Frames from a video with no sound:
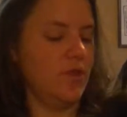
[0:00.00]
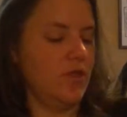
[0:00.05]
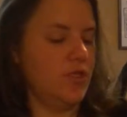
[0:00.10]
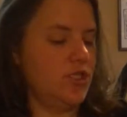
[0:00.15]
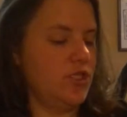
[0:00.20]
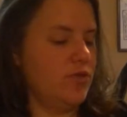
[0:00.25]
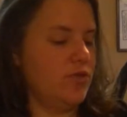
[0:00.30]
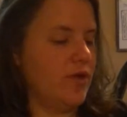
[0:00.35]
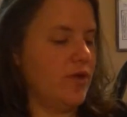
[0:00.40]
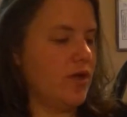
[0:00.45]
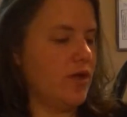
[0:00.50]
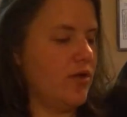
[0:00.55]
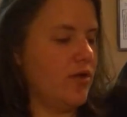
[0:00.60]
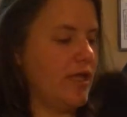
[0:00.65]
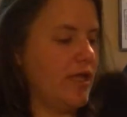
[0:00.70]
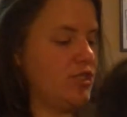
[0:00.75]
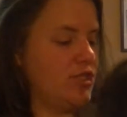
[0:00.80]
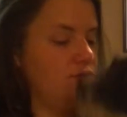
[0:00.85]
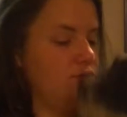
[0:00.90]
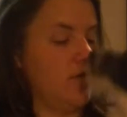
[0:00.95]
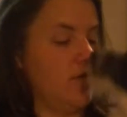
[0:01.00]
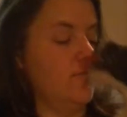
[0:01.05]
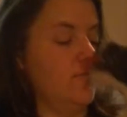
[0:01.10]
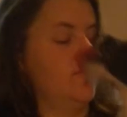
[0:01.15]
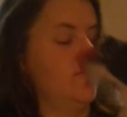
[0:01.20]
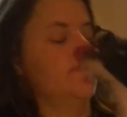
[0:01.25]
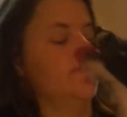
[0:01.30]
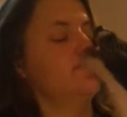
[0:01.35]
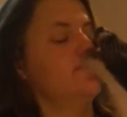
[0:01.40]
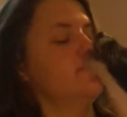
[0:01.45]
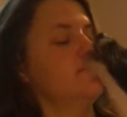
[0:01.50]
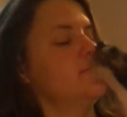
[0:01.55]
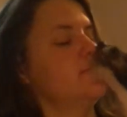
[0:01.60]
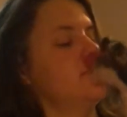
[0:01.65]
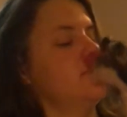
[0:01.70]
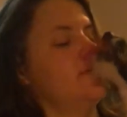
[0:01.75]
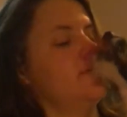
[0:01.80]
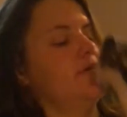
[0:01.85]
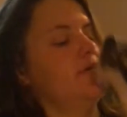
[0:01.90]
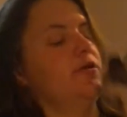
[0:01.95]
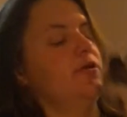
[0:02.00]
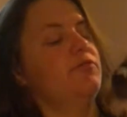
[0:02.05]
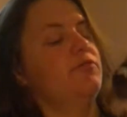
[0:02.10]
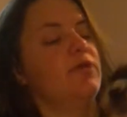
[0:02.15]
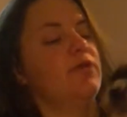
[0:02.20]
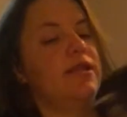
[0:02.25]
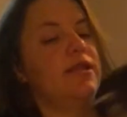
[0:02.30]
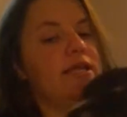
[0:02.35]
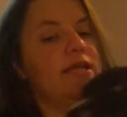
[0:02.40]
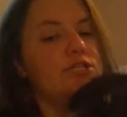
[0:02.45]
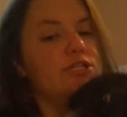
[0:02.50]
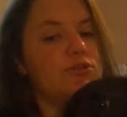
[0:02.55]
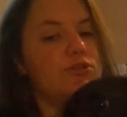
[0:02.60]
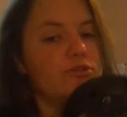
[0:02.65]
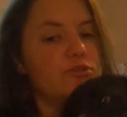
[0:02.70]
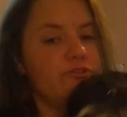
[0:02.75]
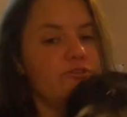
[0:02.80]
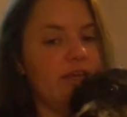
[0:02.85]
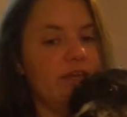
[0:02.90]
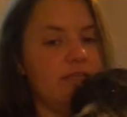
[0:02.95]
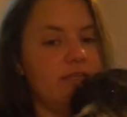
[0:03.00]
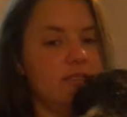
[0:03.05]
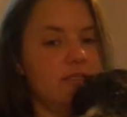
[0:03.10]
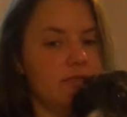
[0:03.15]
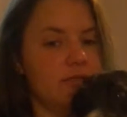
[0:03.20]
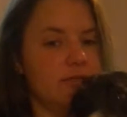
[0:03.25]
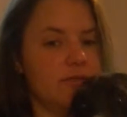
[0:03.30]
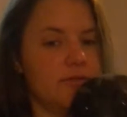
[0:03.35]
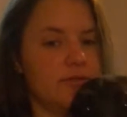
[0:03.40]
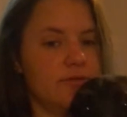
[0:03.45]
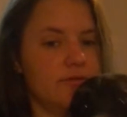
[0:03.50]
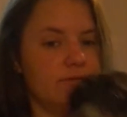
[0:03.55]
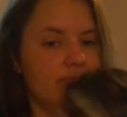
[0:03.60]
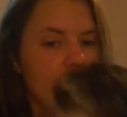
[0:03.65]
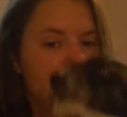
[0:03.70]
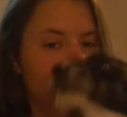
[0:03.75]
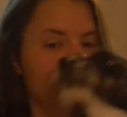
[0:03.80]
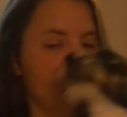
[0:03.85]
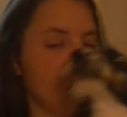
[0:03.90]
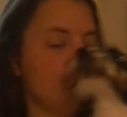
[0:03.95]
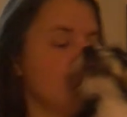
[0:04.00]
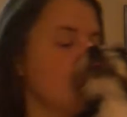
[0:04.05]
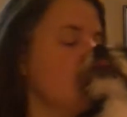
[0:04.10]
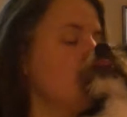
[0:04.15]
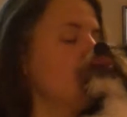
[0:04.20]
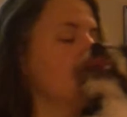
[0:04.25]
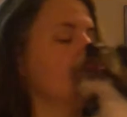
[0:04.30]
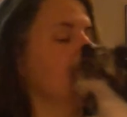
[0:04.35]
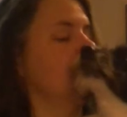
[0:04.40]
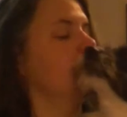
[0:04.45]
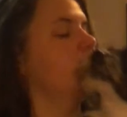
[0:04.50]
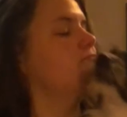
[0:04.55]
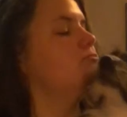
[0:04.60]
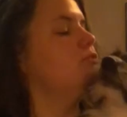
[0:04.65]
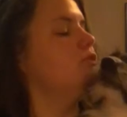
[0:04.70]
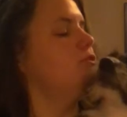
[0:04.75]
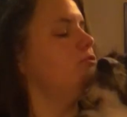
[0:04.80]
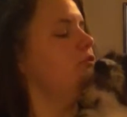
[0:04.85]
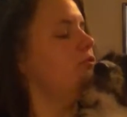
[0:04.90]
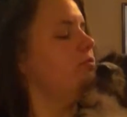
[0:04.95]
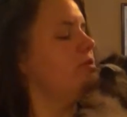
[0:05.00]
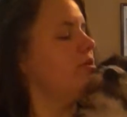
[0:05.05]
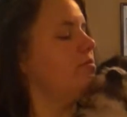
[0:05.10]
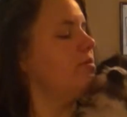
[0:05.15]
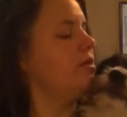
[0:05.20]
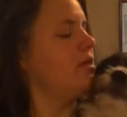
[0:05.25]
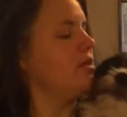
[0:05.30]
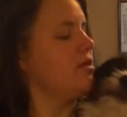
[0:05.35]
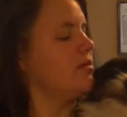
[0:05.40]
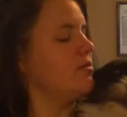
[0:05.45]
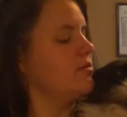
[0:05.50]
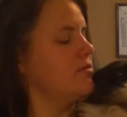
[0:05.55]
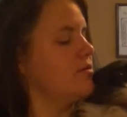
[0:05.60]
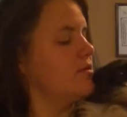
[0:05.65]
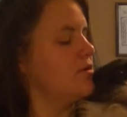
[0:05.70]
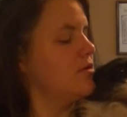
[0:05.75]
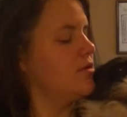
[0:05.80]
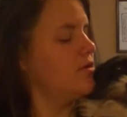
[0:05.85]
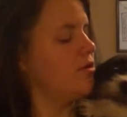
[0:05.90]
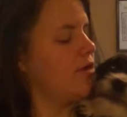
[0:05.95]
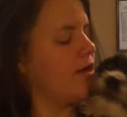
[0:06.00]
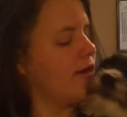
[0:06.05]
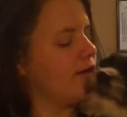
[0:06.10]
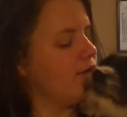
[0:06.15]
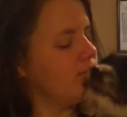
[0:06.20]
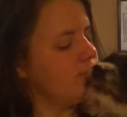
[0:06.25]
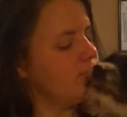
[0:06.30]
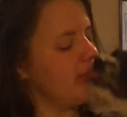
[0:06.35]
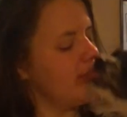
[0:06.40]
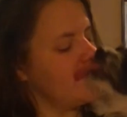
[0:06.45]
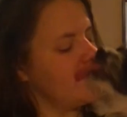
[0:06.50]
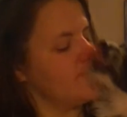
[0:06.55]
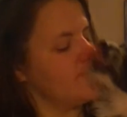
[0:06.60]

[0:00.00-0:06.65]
Do you want to go get Juno? You want to lick Juno's face? What are you doing to me? Are you trying to